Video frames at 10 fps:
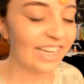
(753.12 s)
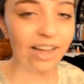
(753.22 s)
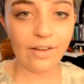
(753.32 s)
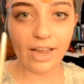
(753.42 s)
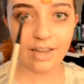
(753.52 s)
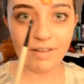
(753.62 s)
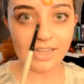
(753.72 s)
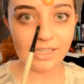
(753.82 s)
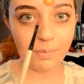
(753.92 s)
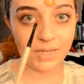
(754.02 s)
Okay, anyway,
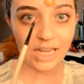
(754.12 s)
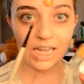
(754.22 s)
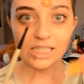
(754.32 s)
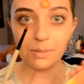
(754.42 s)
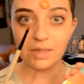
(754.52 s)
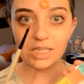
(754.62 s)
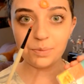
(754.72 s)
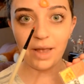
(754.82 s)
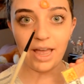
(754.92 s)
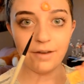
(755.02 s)
so I'm taking some of this
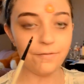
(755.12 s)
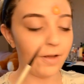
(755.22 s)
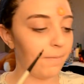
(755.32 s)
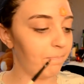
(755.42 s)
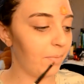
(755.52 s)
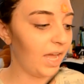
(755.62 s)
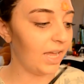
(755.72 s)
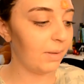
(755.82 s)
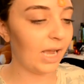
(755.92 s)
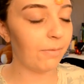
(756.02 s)
red from my
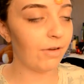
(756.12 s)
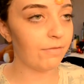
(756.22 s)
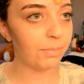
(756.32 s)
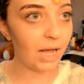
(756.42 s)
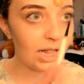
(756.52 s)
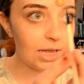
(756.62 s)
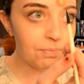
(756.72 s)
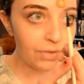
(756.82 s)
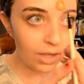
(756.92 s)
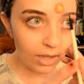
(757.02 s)
Makeup Forever palette,
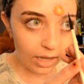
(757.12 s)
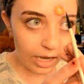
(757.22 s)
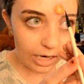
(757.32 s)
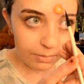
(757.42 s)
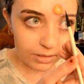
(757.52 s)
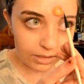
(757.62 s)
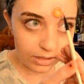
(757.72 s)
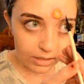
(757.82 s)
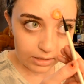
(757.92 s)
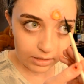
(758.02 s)
and I'm just
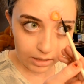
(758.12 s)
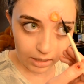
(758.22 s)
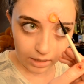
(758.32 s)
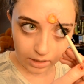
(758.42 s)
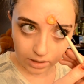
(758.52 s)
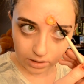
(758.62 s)
gonna start